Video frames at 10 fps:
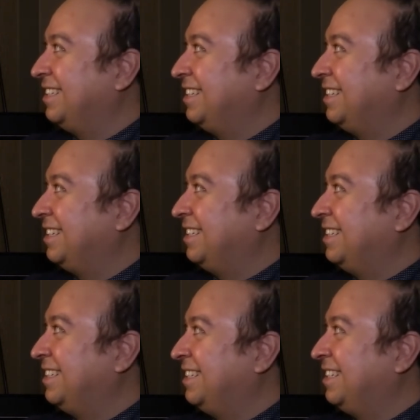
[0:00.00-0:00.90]

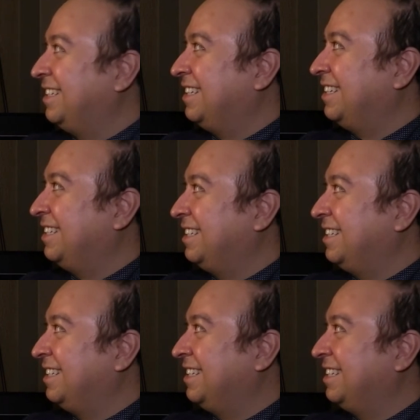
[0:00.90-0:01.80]

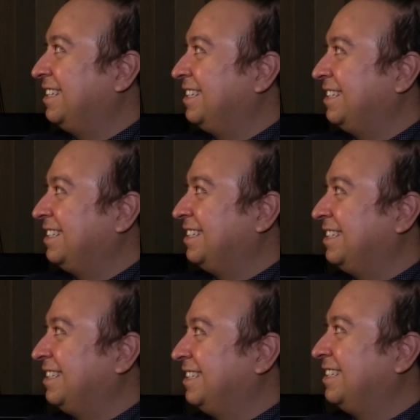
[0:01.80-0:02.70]

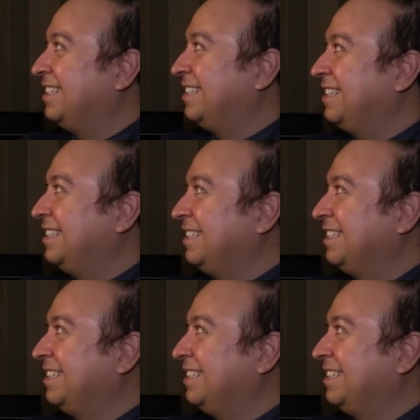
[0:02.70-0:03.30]
(silent)